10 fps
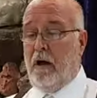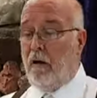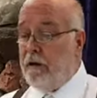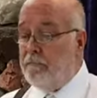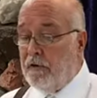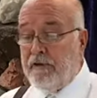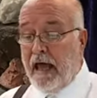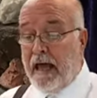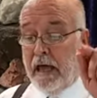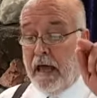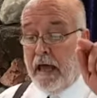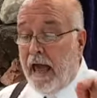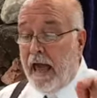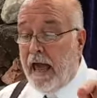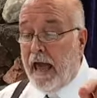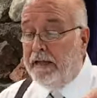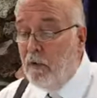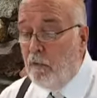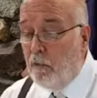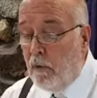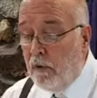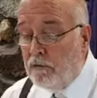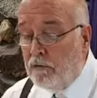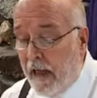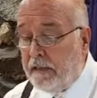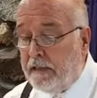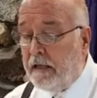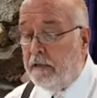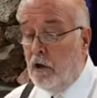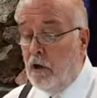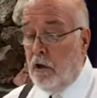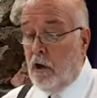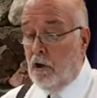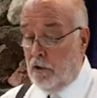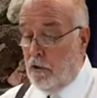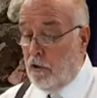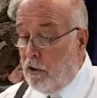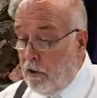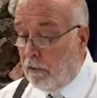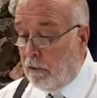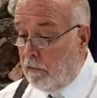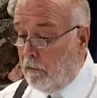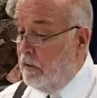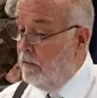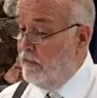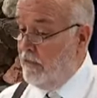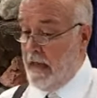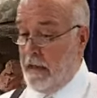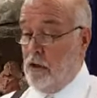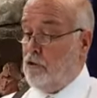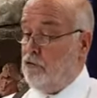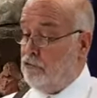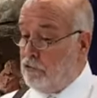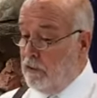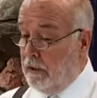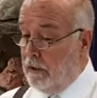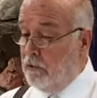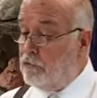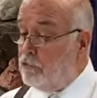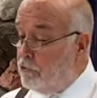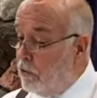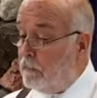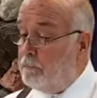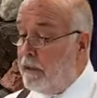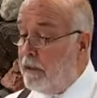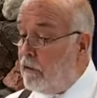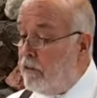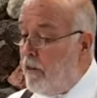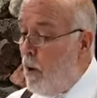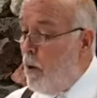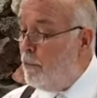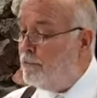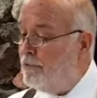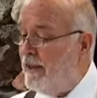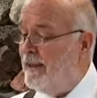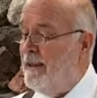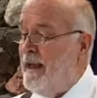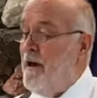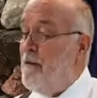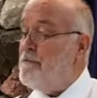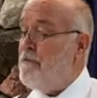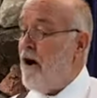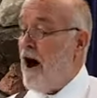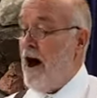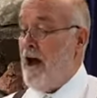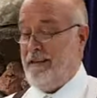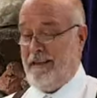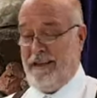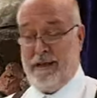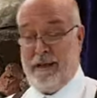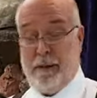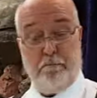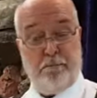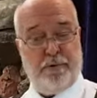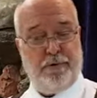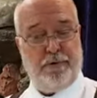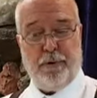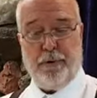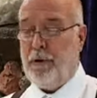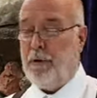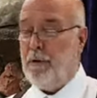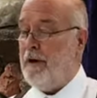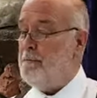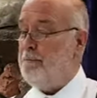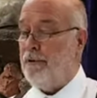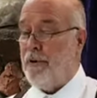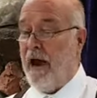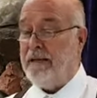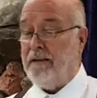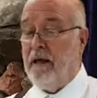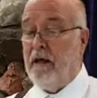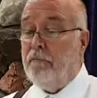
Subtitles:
Okay, verse 8. And it was granted to her that she should be clothed in fine linen, pure and bright.